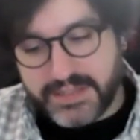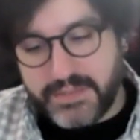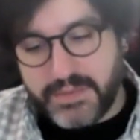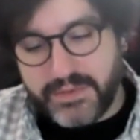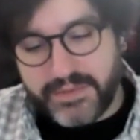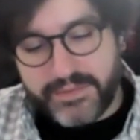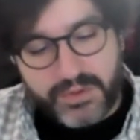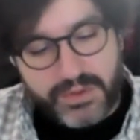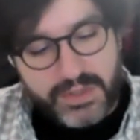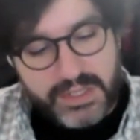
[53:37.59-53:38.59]
constantly moving
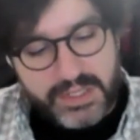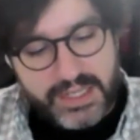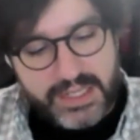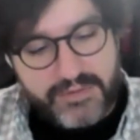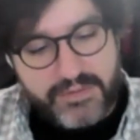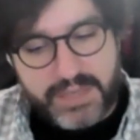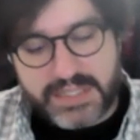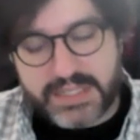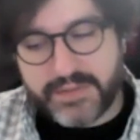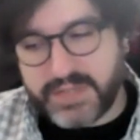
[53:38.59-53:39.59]
forward and giving
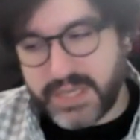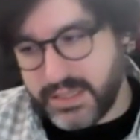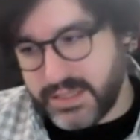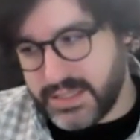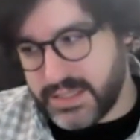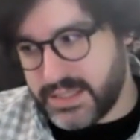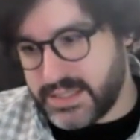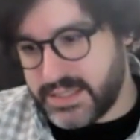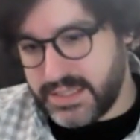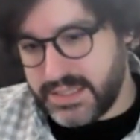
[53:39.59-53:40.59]
myself
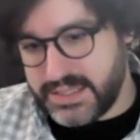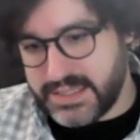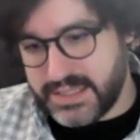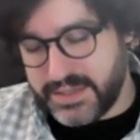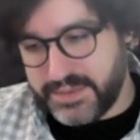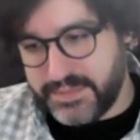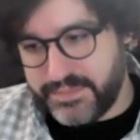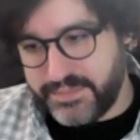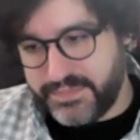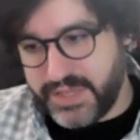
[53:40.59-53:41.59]
challenges is
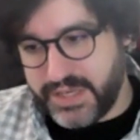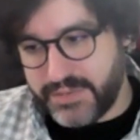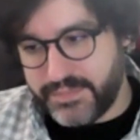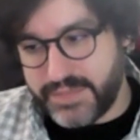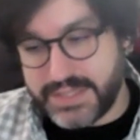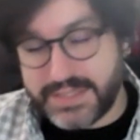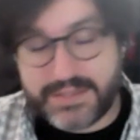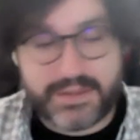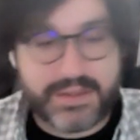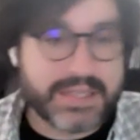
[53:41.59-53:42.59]

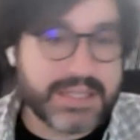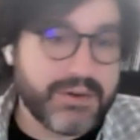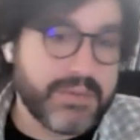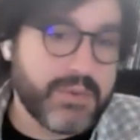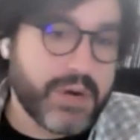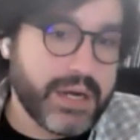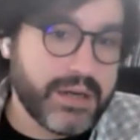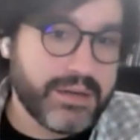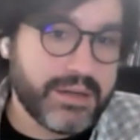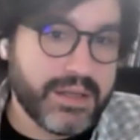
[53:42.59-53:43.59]
that's how I'm
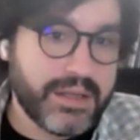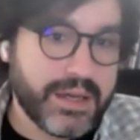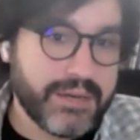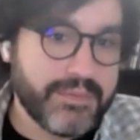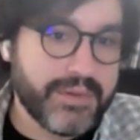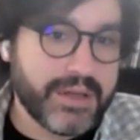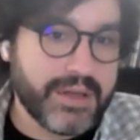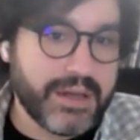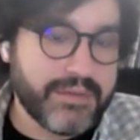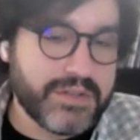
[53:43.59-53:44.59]
wired, and
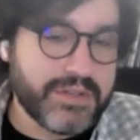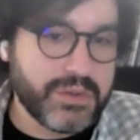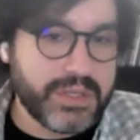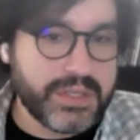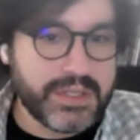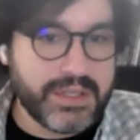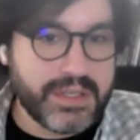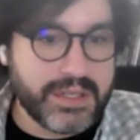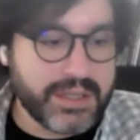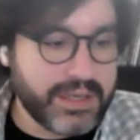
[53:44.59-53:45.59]
I've enjoyed it.
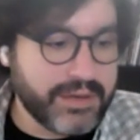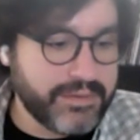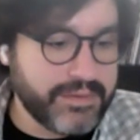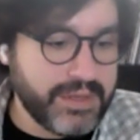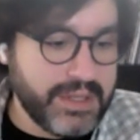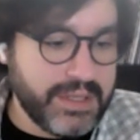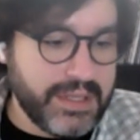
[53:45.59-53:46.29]
Like I've